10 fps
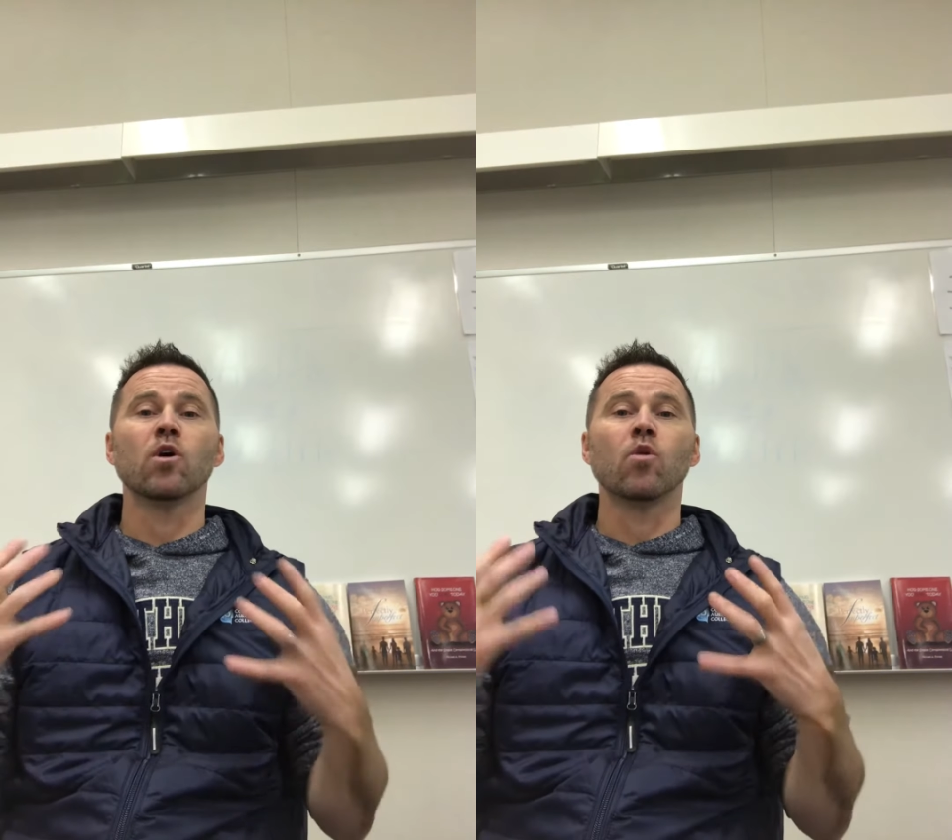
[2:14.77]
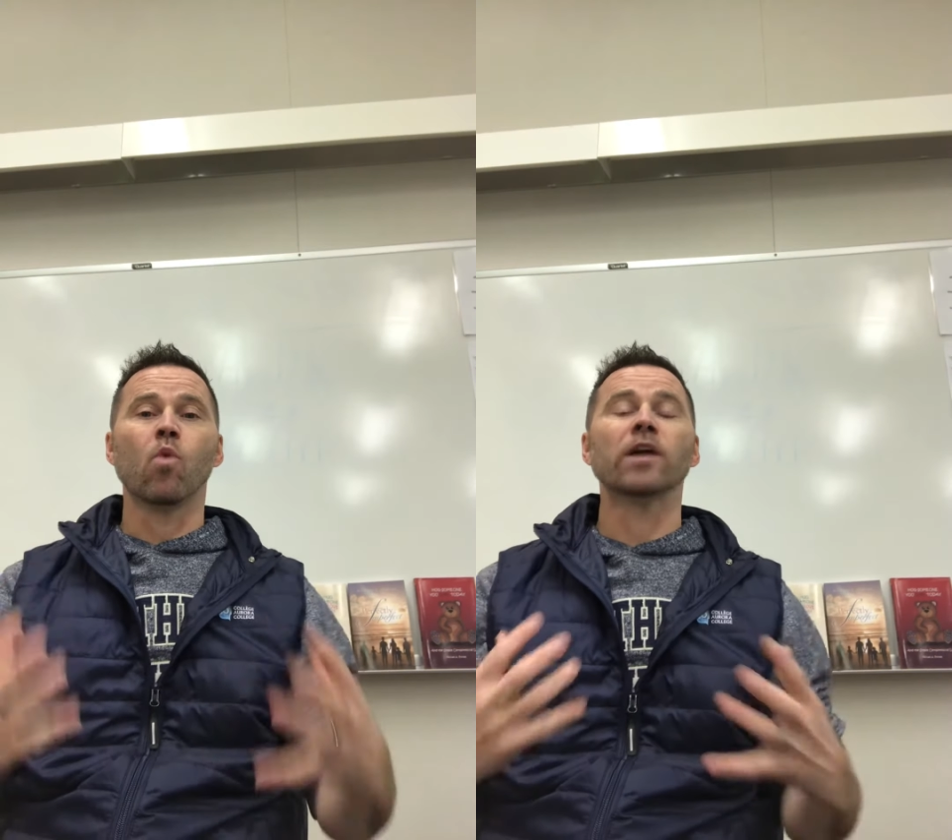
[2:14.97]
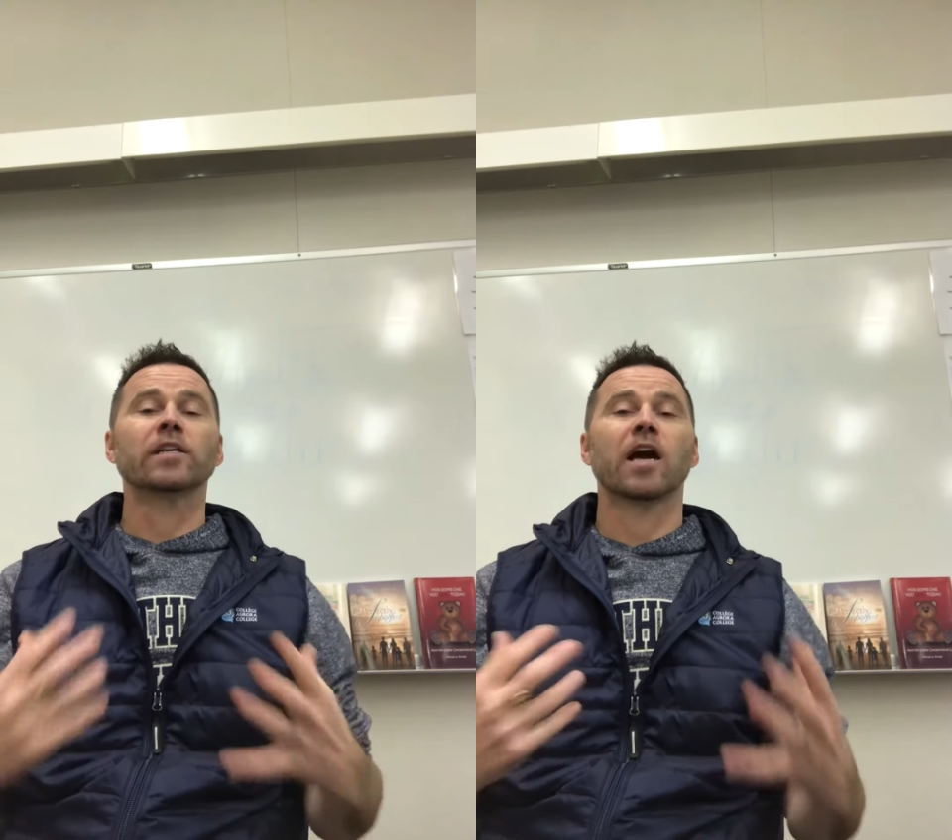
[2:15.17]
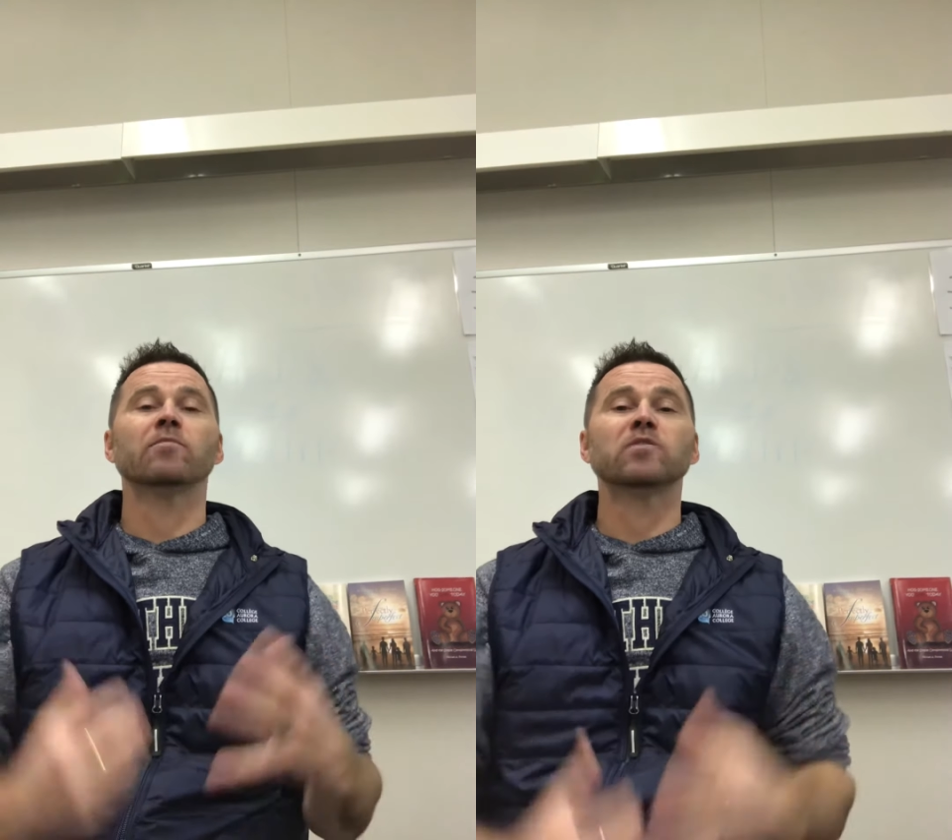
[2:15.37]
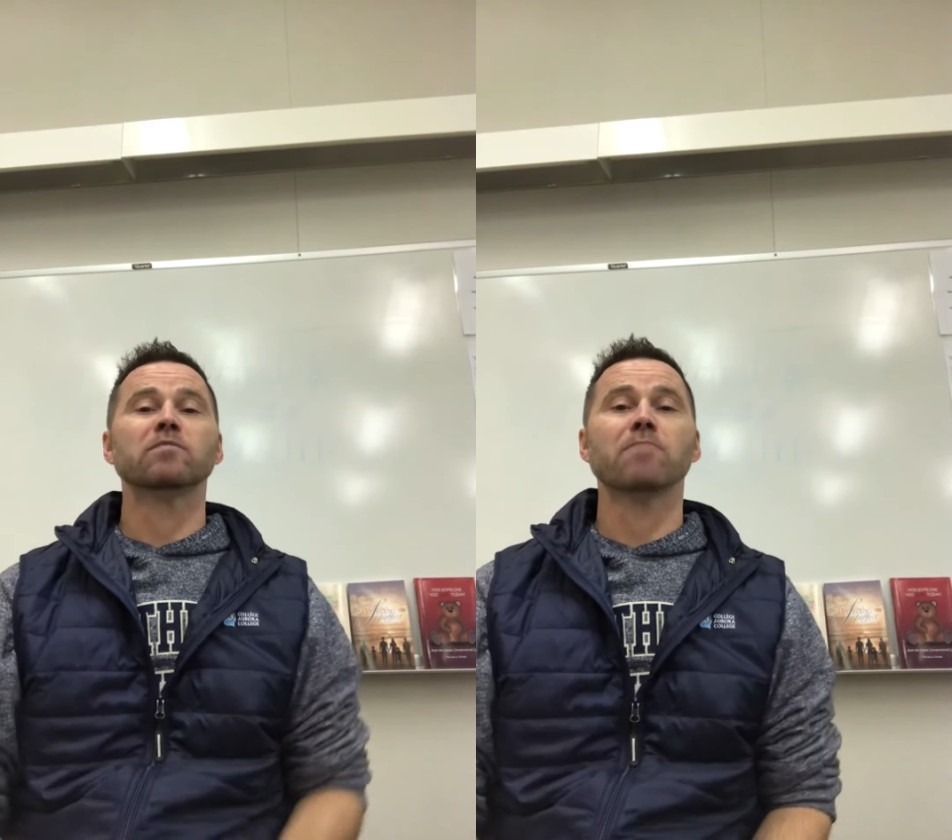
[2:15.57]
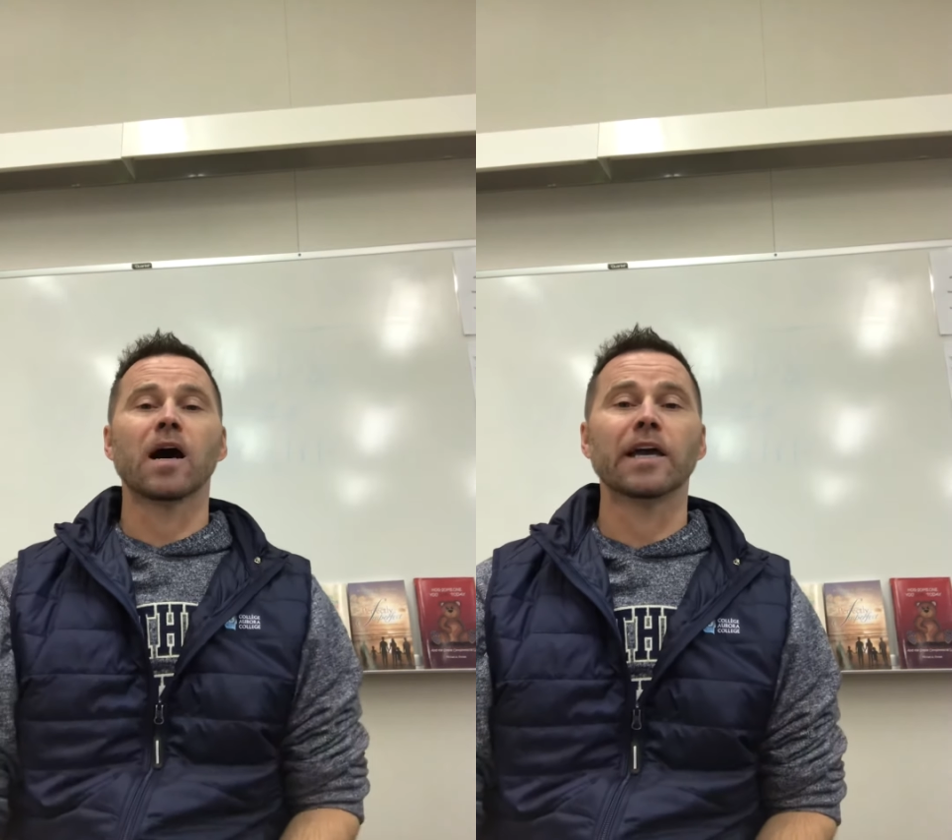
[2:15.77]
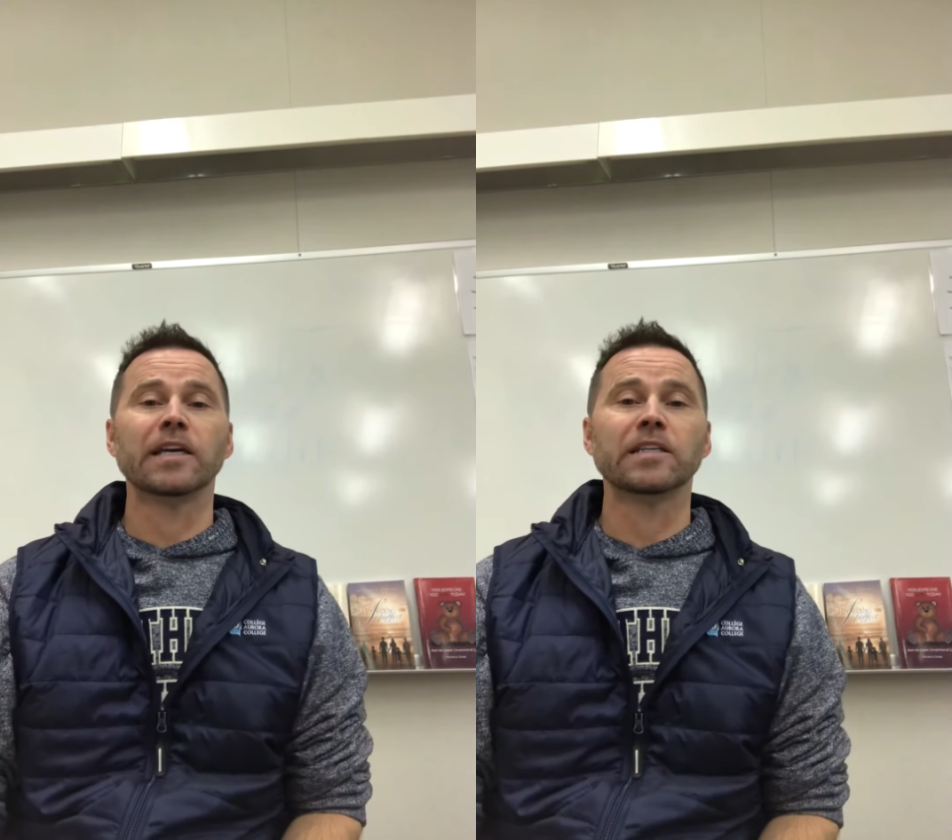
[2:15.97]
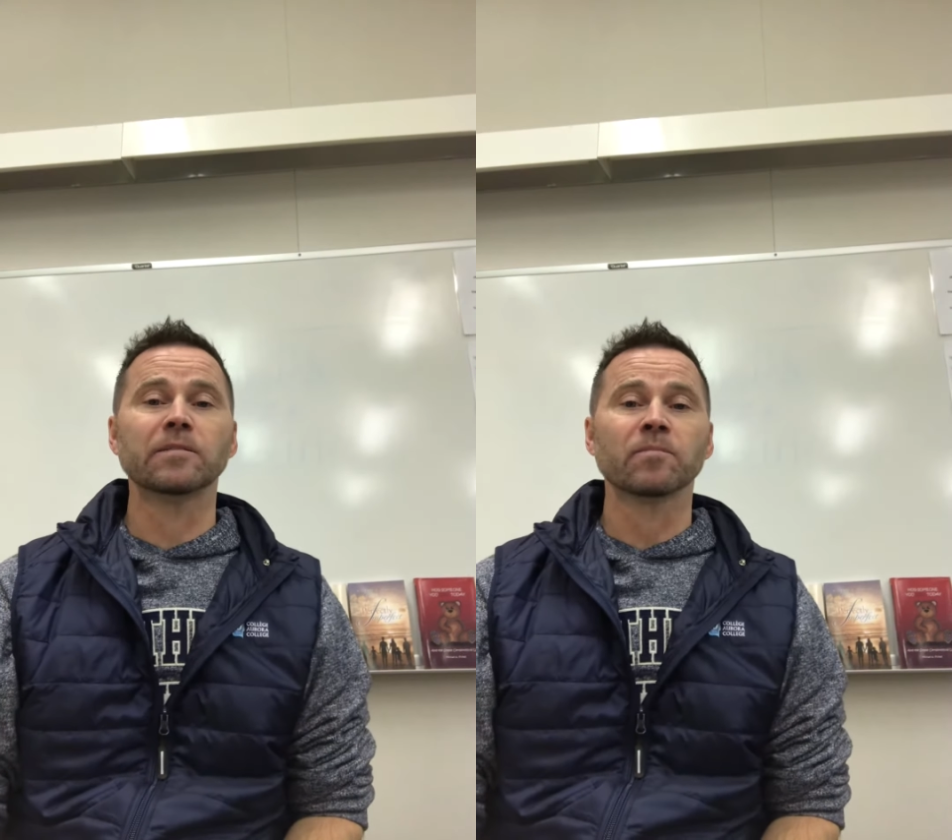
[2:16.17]
what comes to
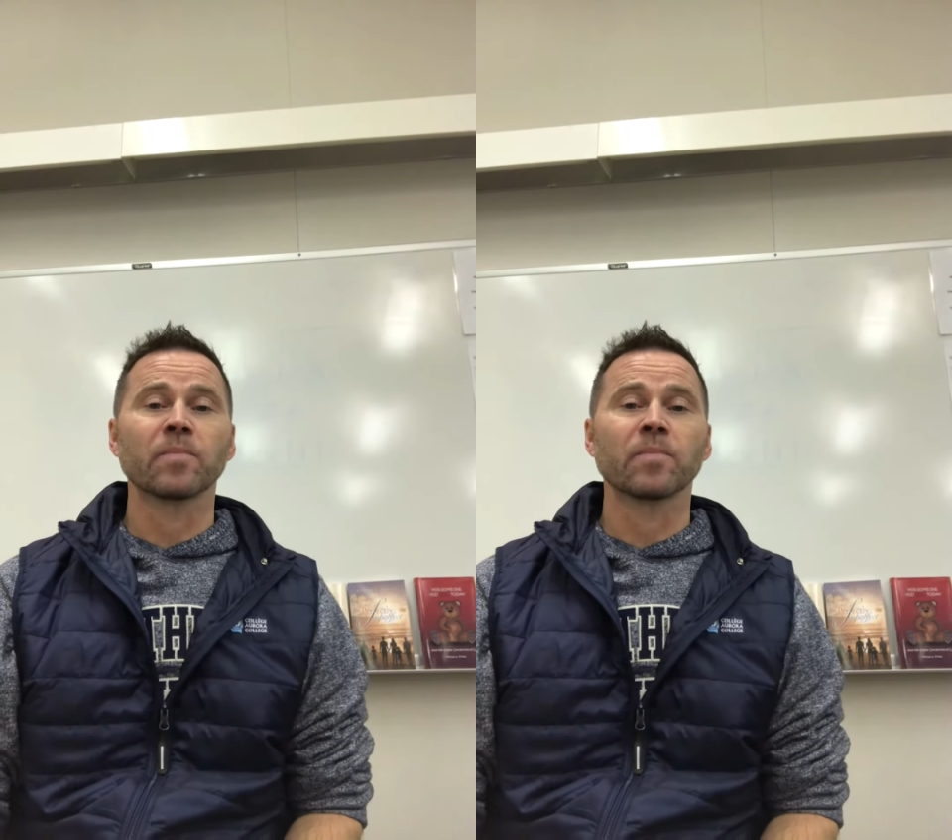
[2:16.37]
mind